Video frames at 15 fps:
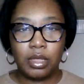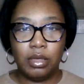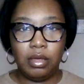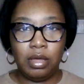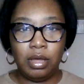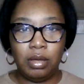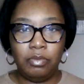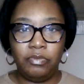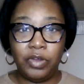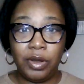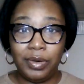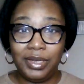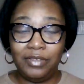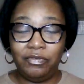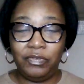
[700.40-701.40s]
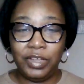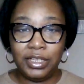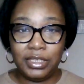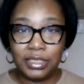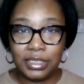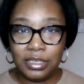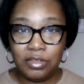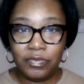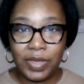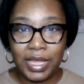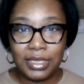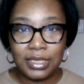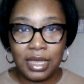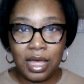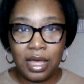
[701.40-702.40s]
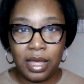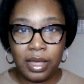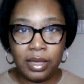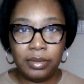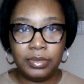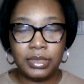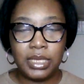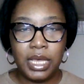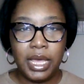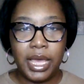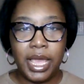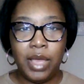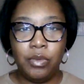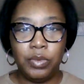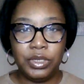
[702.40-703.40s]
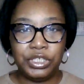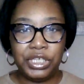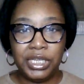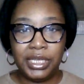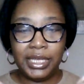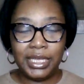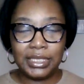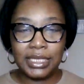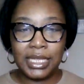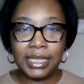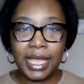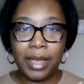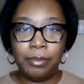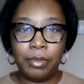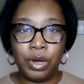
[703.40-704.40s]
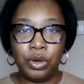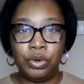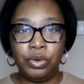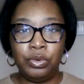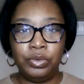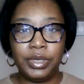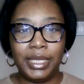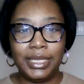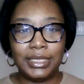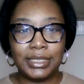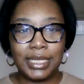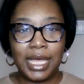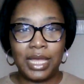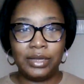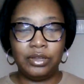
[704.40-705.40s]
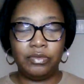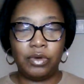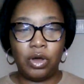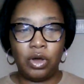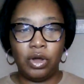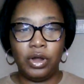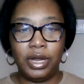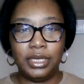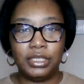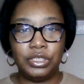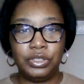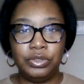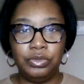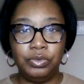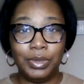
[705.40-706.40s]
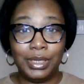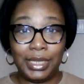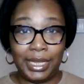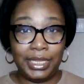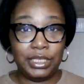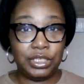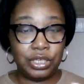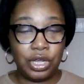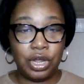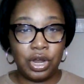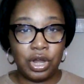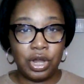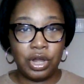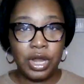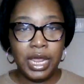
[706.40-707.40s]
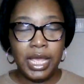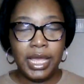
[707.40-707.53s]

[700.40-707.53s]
very defensive at times, and when she gets in that mode, it's kind of hard to relate to her.